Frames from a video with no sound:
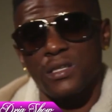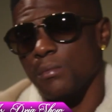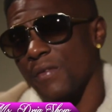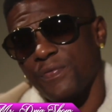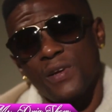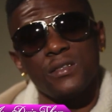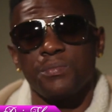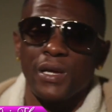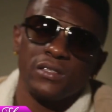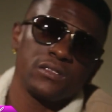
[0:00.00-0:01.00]
then my
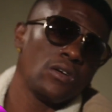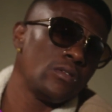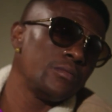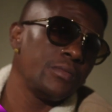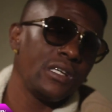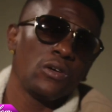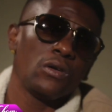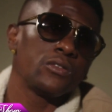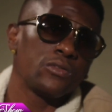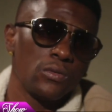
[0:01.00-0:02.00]
feelings based on me
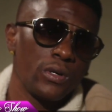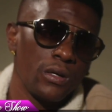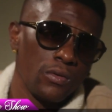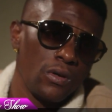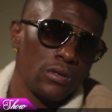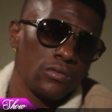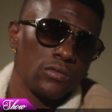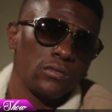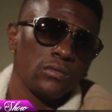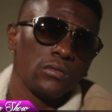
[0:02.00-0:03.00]
going through what I'm going
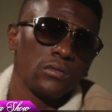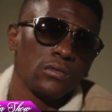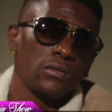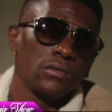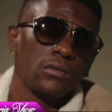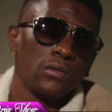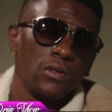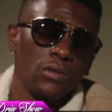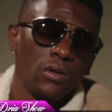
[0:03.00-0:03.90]
through. You